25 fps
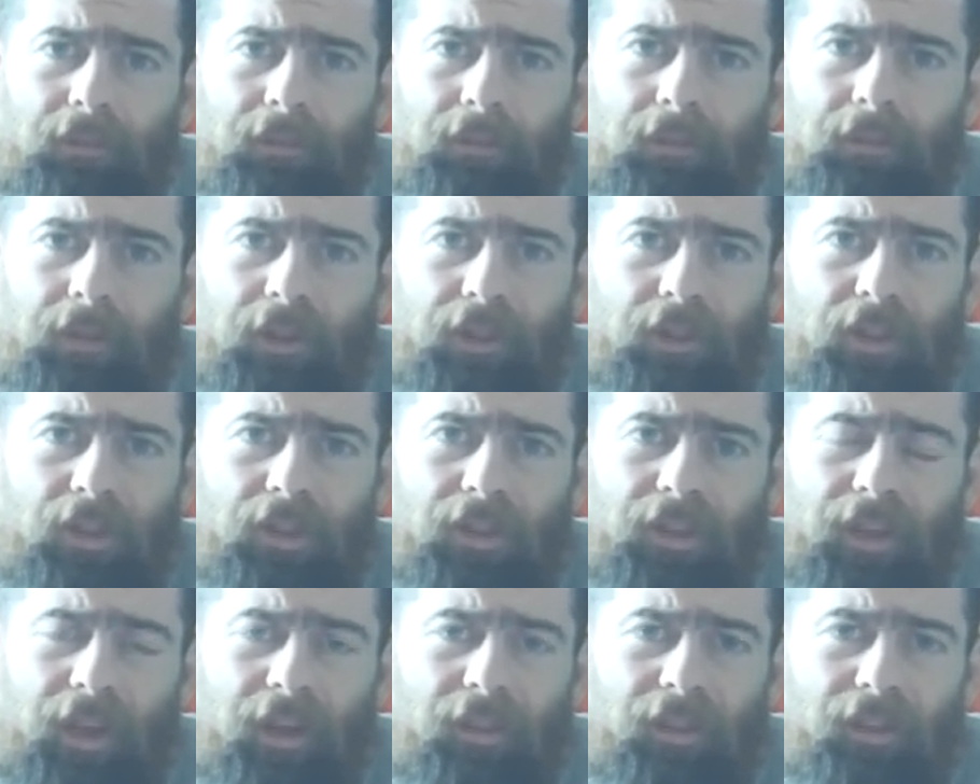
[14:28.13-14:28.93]
This is
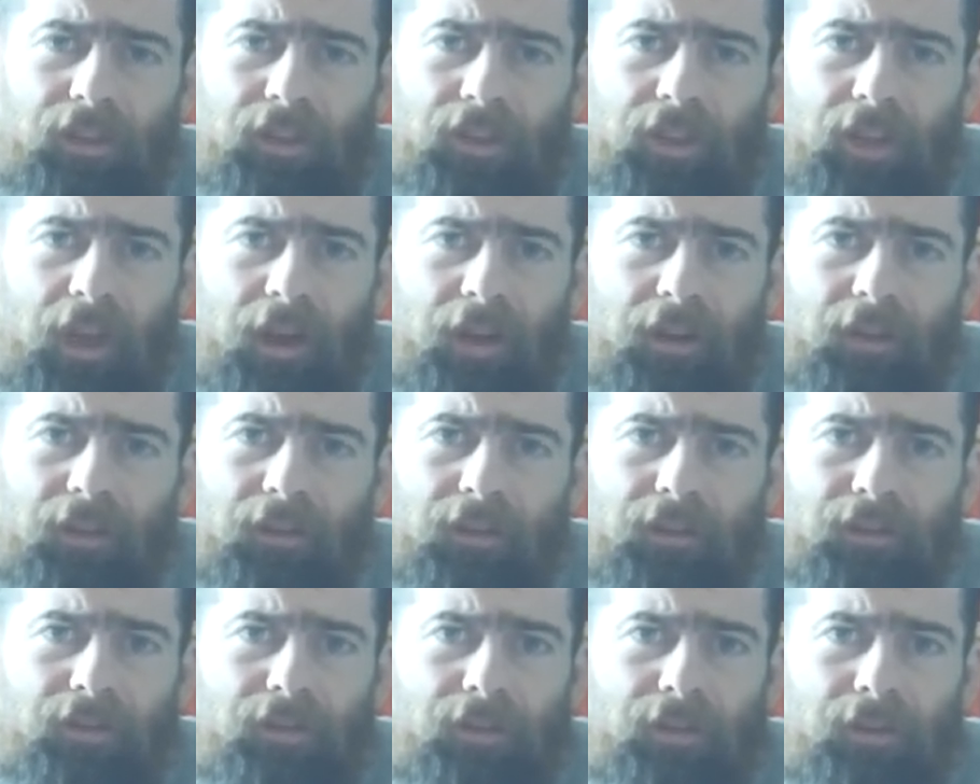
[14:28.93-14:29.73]
the endless cycle
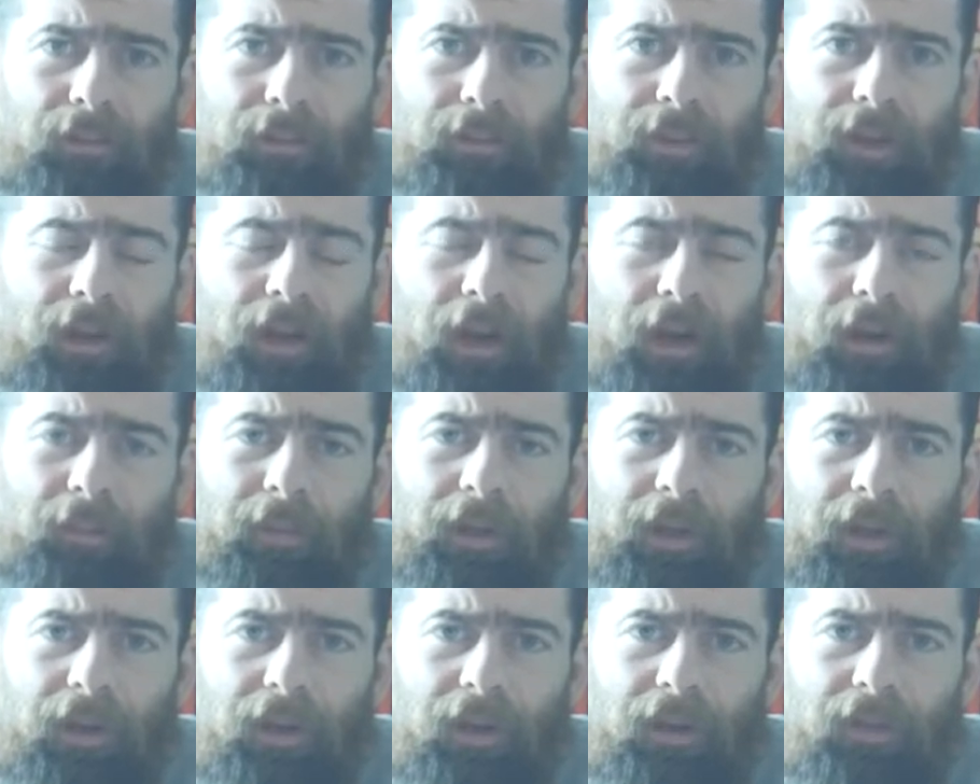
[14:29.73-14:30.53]
of
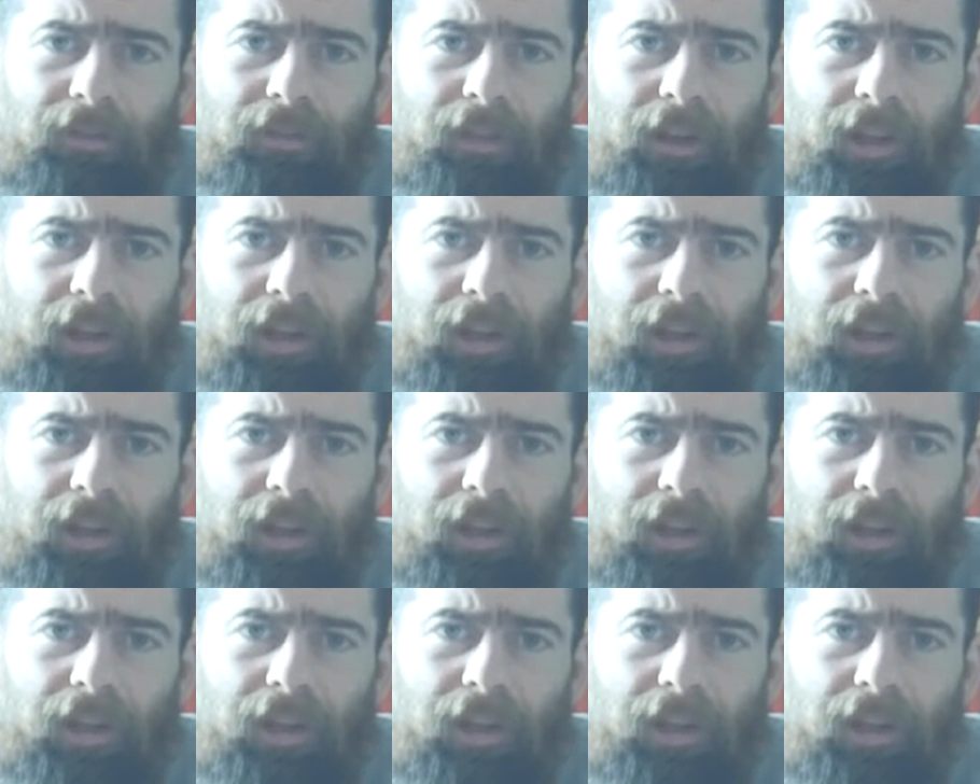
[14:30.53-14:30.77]
becoming, of